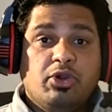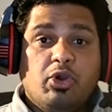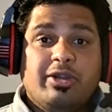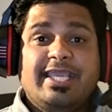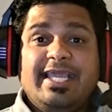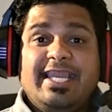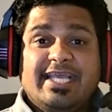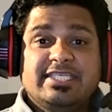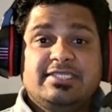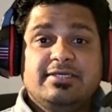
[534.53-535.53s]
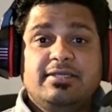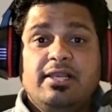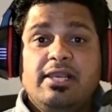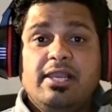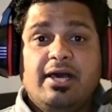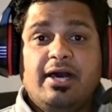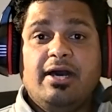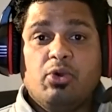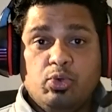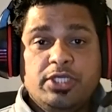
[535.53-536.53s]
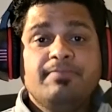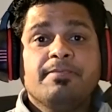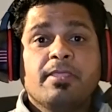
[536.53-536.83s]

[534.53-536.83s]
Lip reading: not taking any external coaching.